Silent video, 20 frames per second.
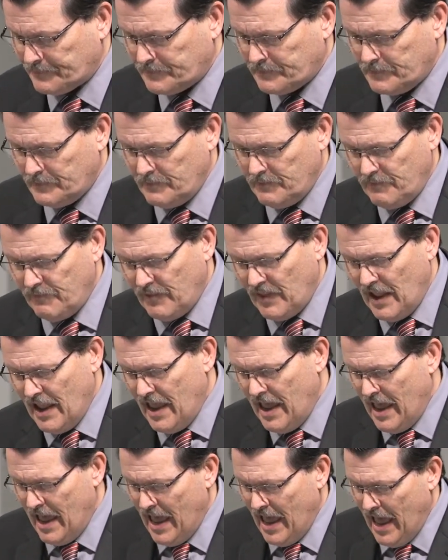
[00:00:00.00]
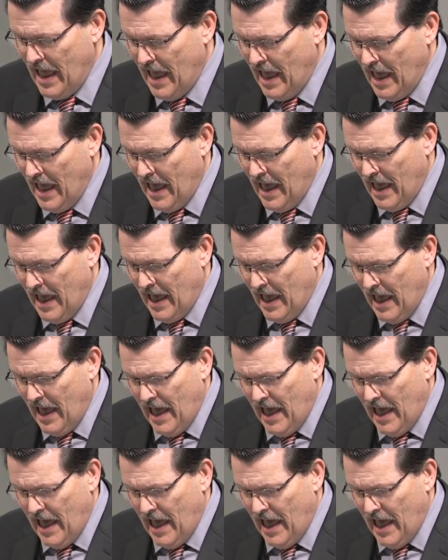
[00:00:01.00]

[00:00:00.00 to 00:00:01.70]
(no one is talking)